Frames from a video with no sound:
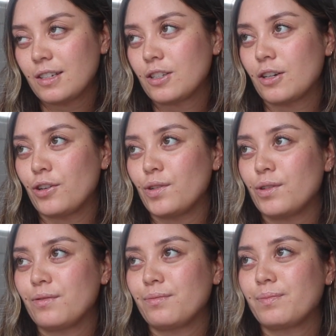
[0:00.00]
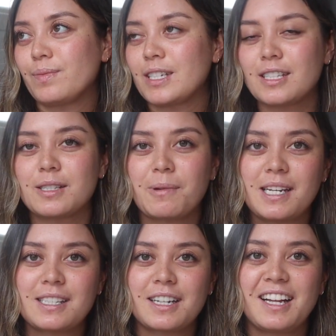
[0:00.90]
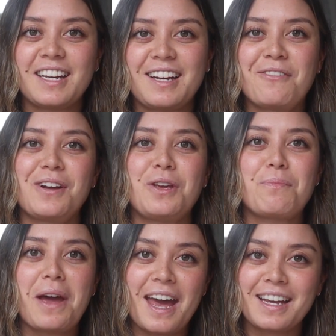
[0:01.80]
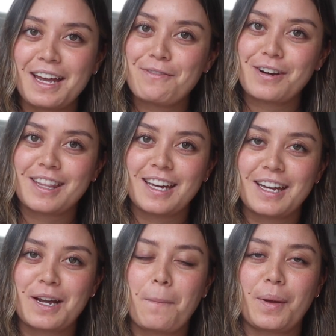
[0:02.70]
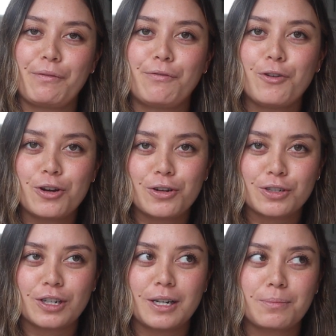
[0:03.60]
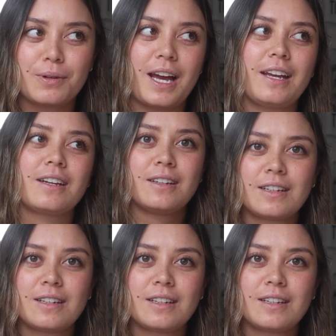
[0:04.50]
So this is basically where you pack everything before your trip, like